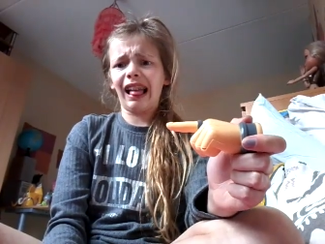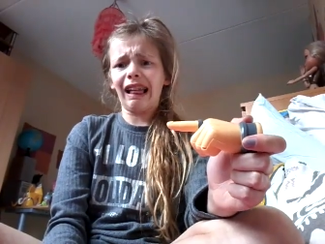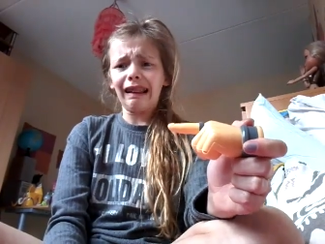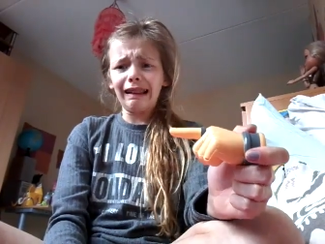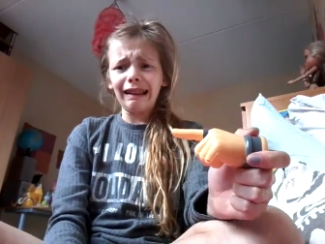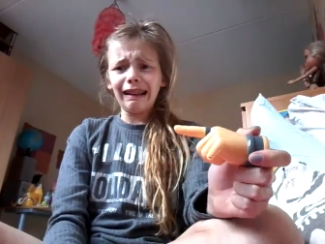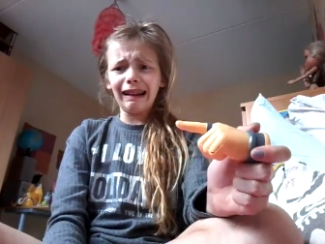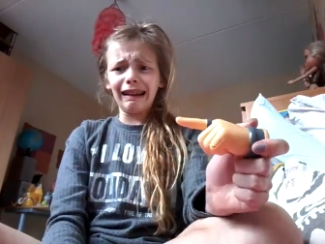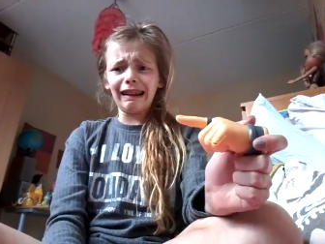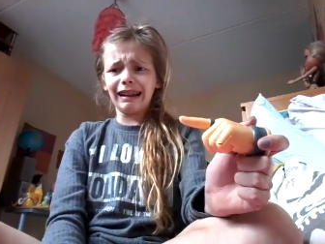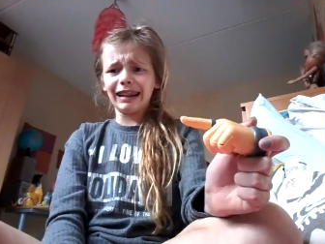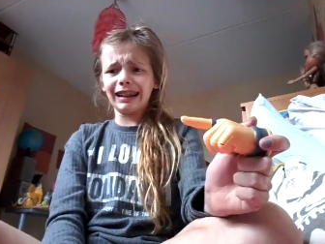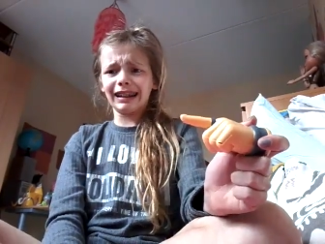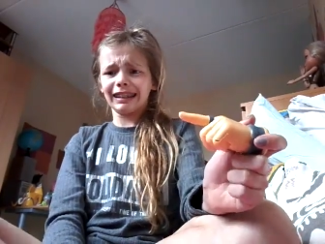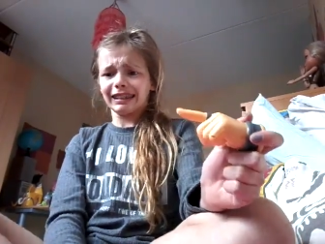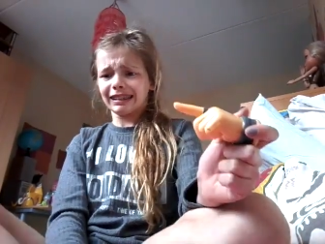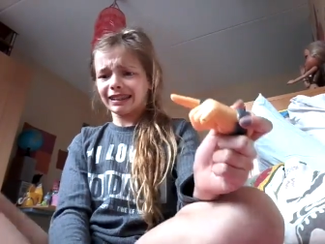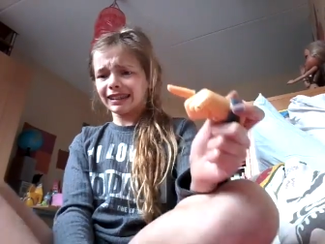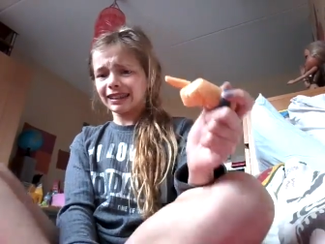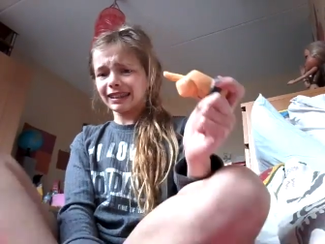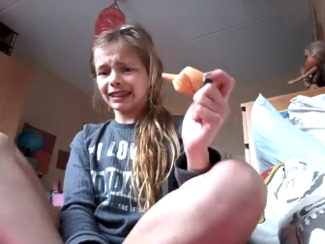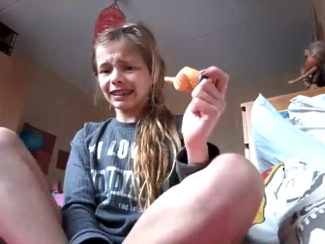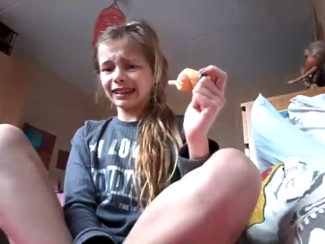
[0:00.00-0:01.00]
Ugh!
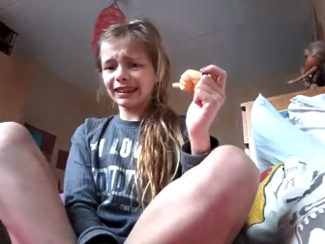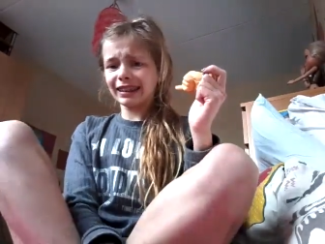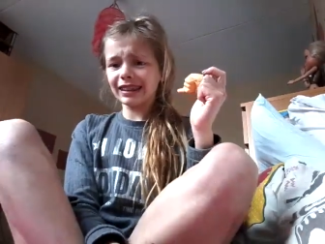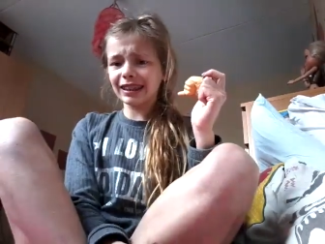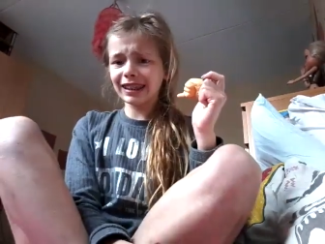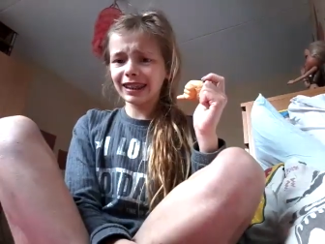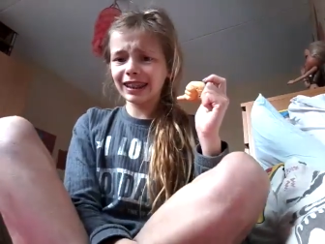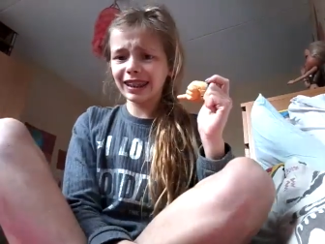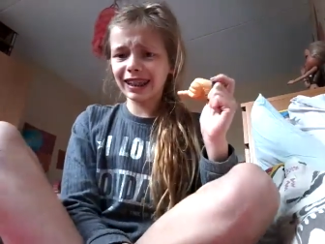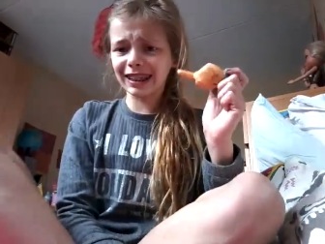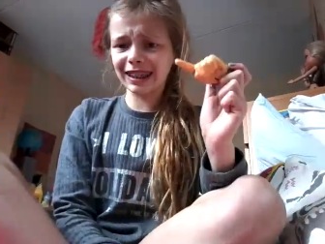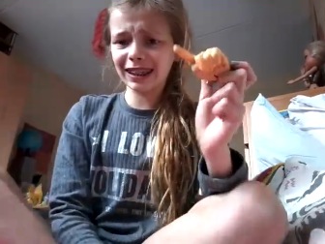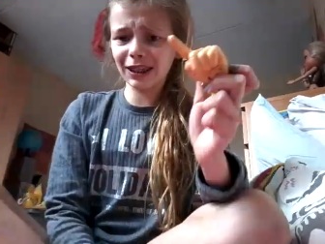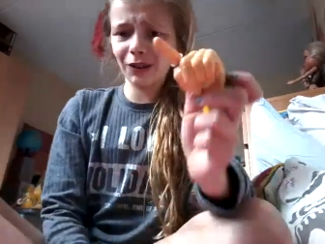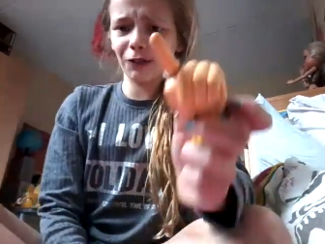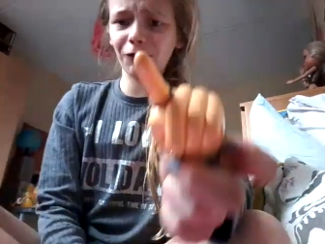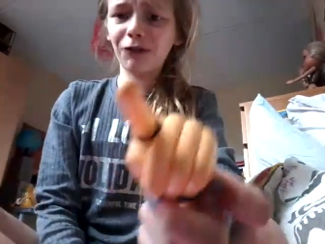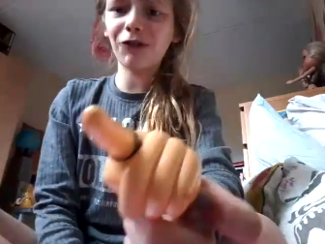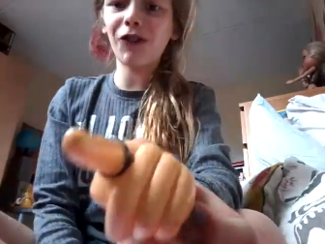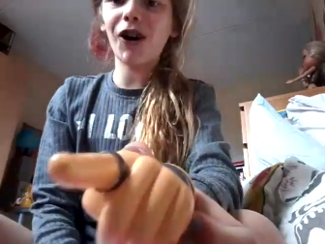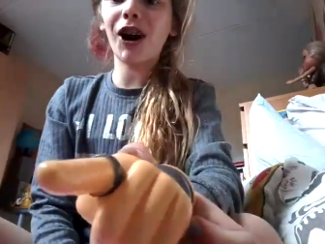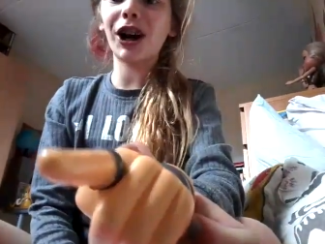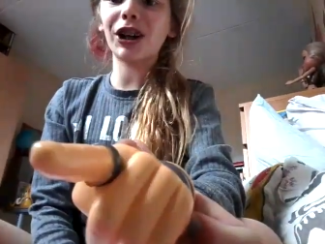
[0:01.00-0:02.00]
It's a
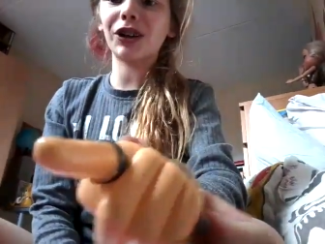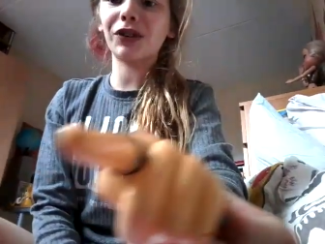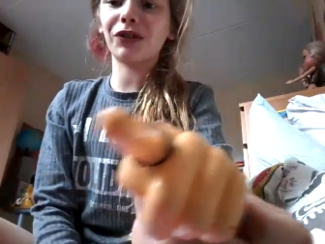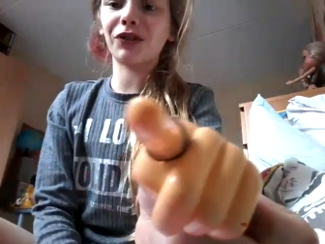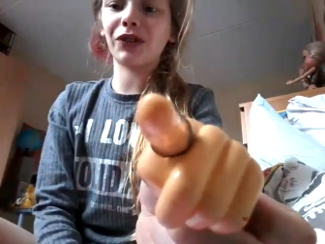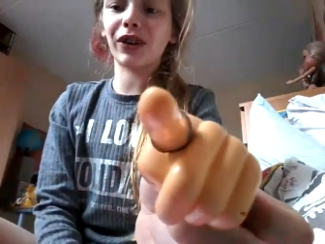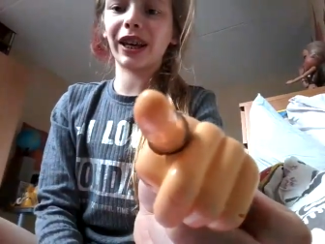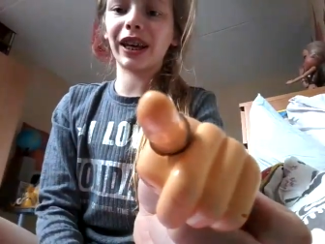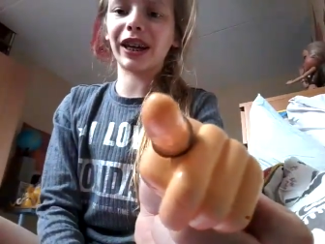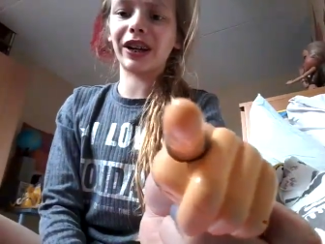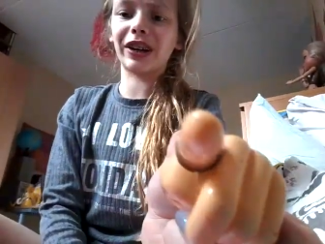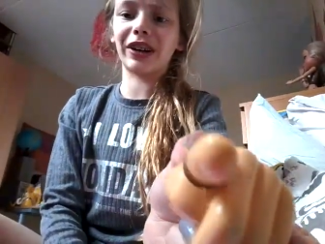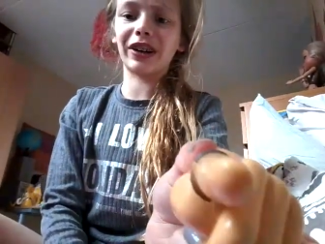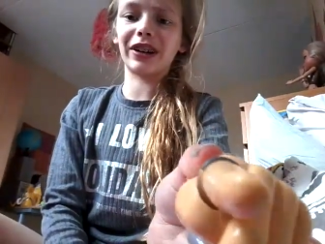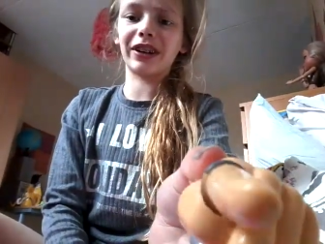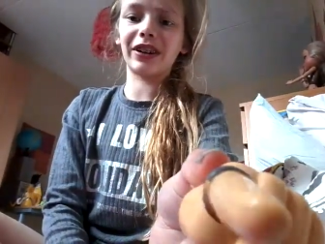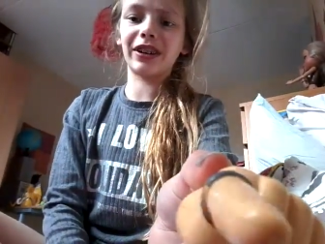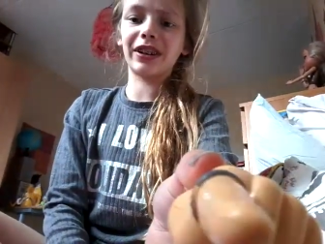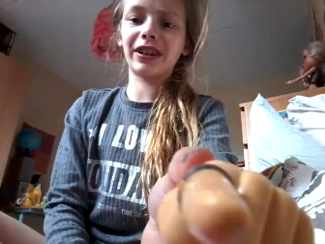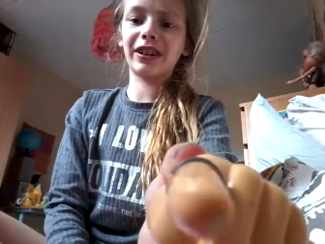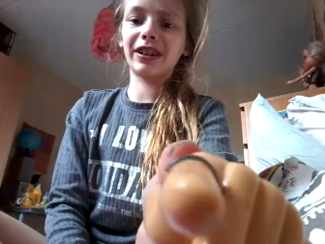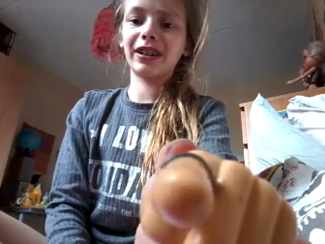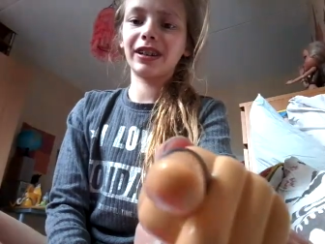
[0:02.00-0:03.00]
fart
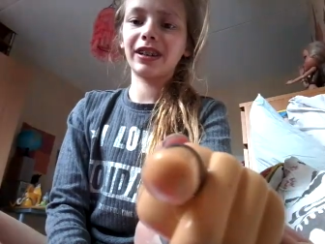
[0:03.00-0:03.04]
finger.